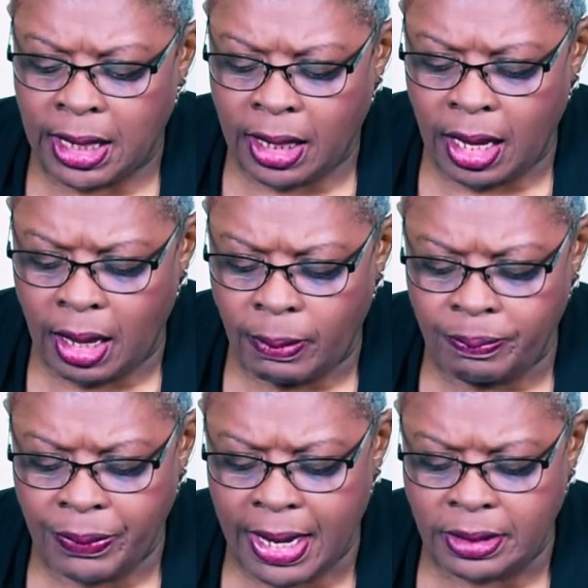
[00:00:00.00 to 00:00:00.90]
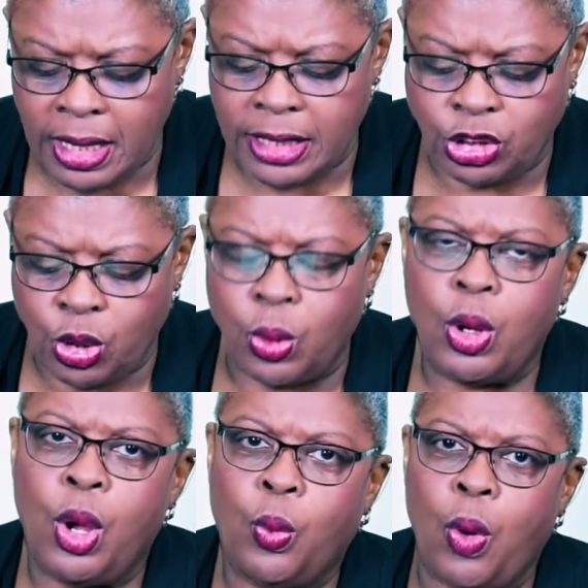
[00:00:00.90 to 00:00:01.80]
and so
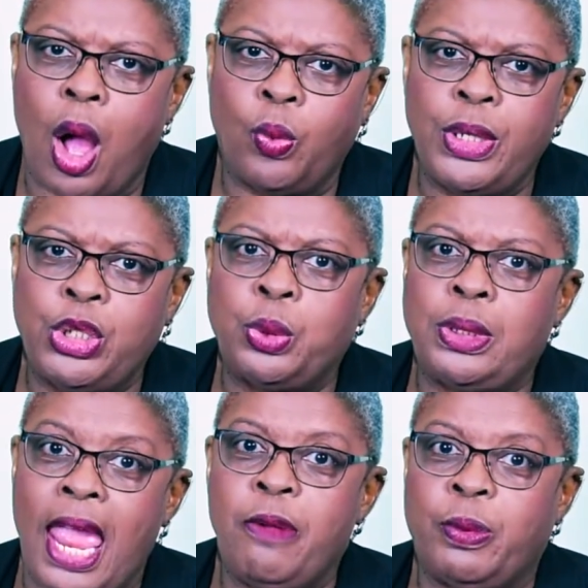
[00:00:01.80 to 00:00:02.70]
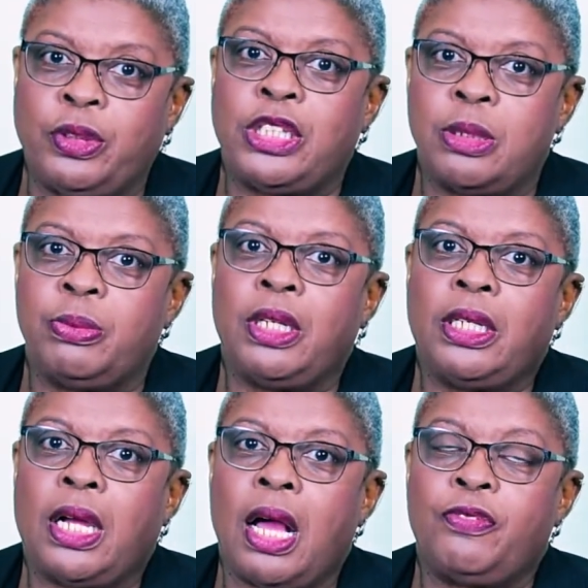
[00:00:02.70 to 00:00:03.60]
we do label them
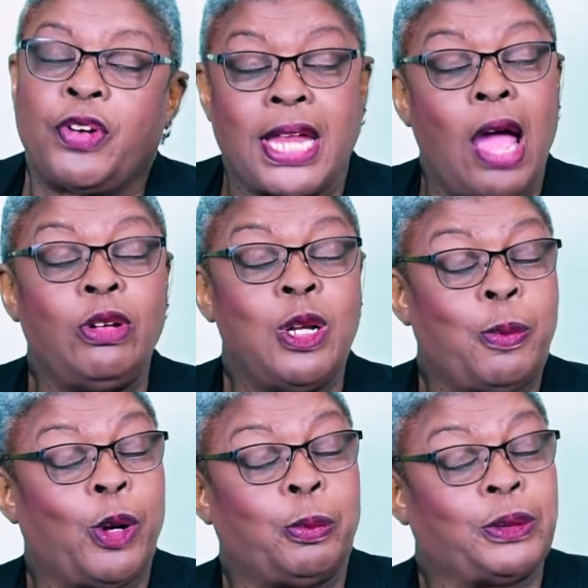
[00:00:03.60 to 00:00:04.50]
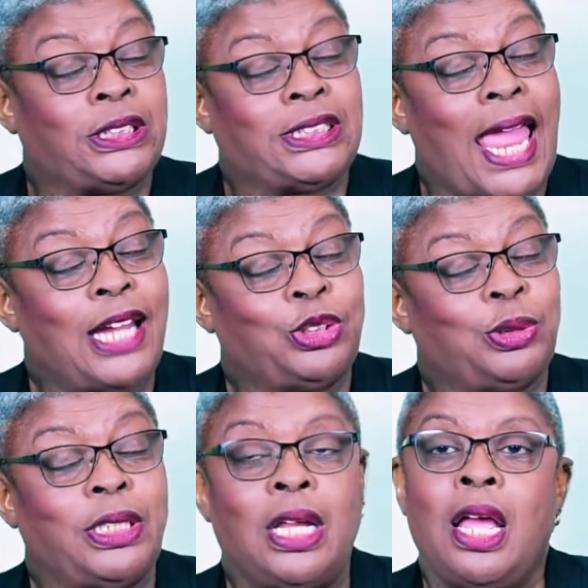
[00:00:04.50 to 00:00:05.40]
for counting purposes,
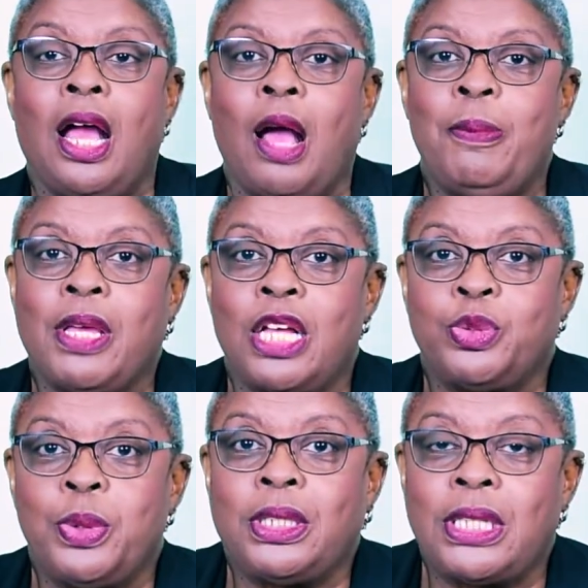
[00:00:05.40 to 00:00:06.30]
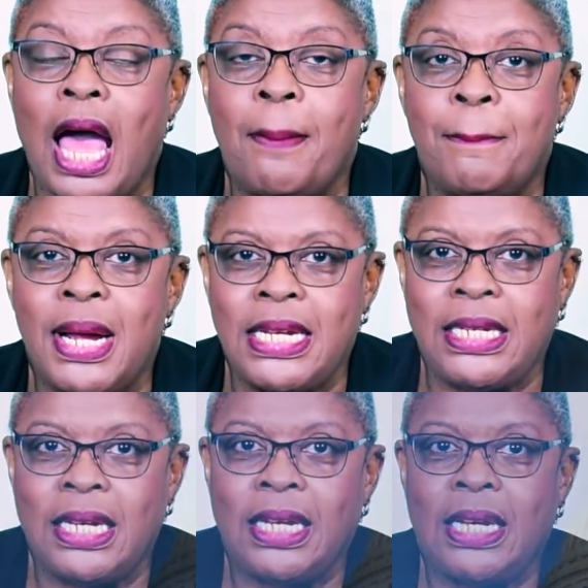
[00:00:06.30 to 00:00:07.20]
actually, because we allot
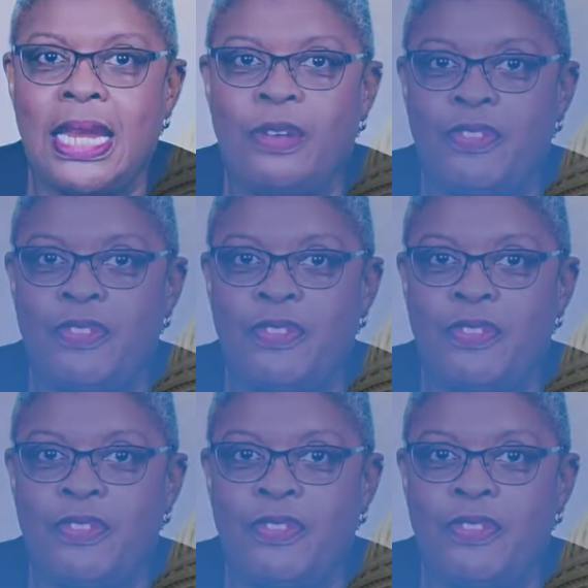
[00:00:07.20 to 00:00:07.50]
money in the